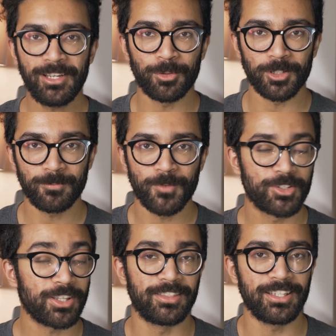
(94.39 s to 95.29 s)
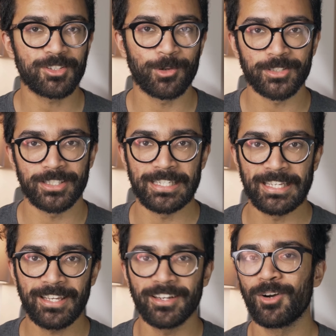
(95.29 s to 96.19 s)
equal to this
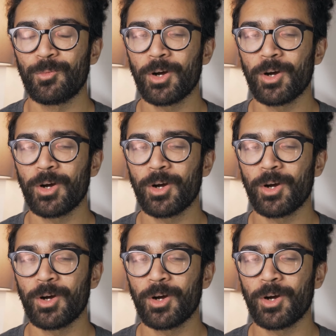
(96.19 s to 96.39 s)
quantity here,